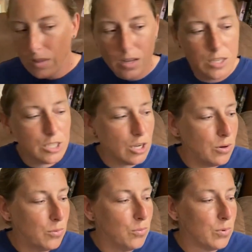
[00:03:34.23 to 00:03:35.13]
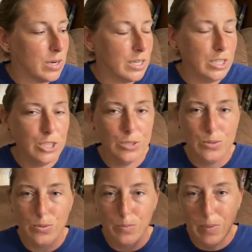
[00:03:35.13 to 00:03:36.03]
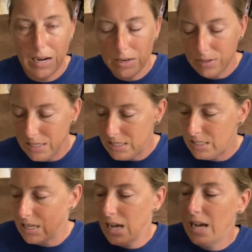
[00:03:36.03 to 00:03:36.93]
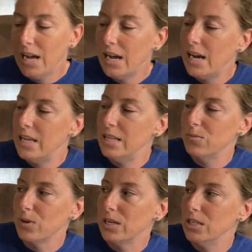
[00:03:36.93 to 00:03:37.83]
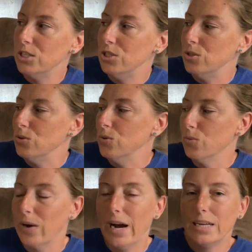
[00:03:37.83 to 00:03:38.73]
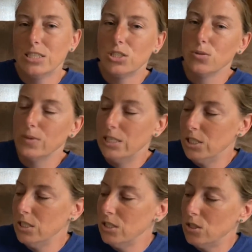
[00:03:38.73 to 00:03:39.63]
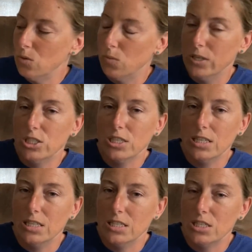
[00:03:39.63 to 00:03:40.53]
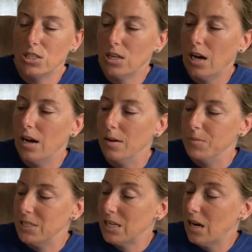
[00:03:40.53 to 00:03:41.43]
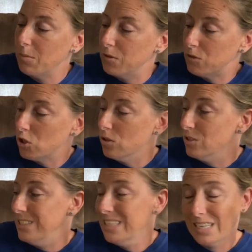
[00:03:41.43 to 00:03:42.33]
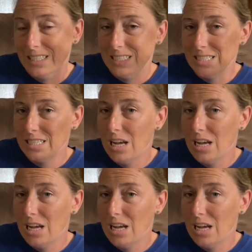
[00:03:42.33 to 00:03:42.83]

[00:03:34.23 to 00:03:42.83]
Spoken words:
So we're gonna do Pirates, and then we're gonna do Rags to Riches, which is the time of Charles Dickens.